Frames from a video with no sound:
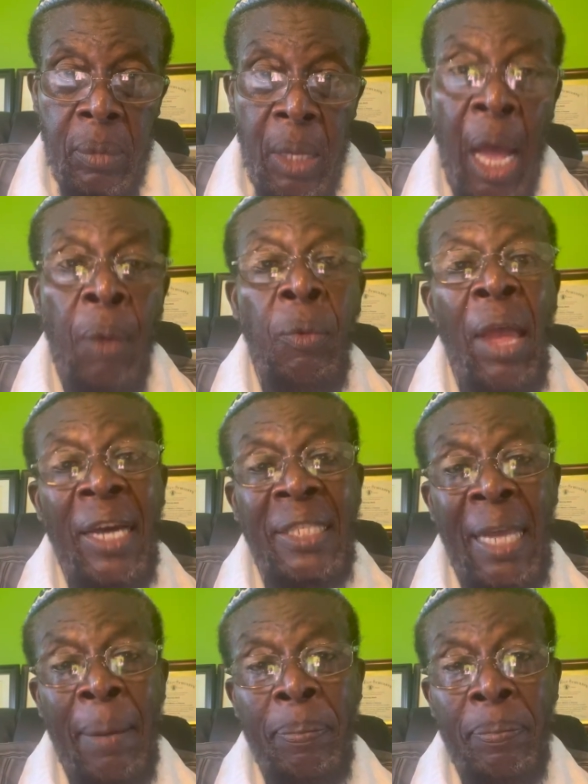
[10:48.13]
And we
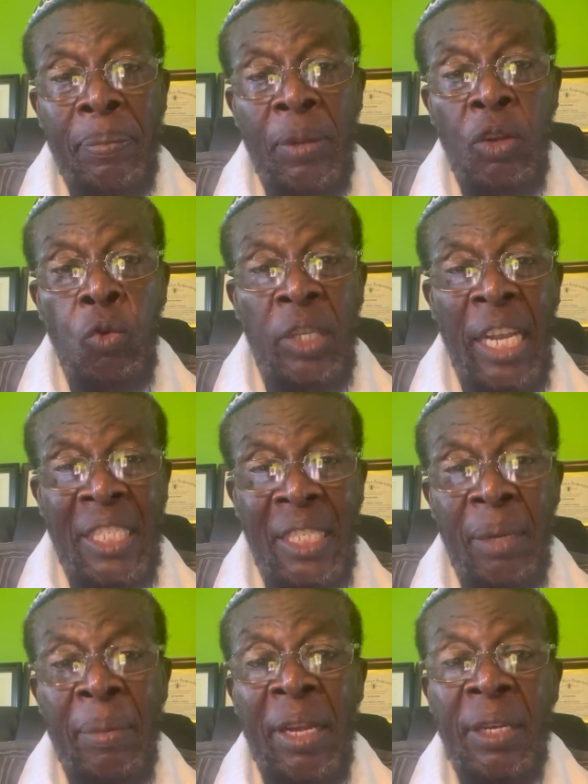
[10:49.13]
accept the New
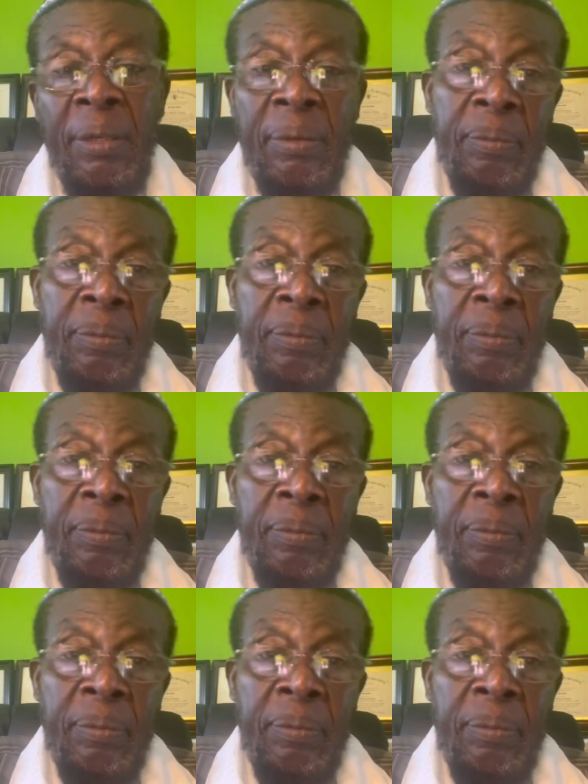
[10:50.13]
Testament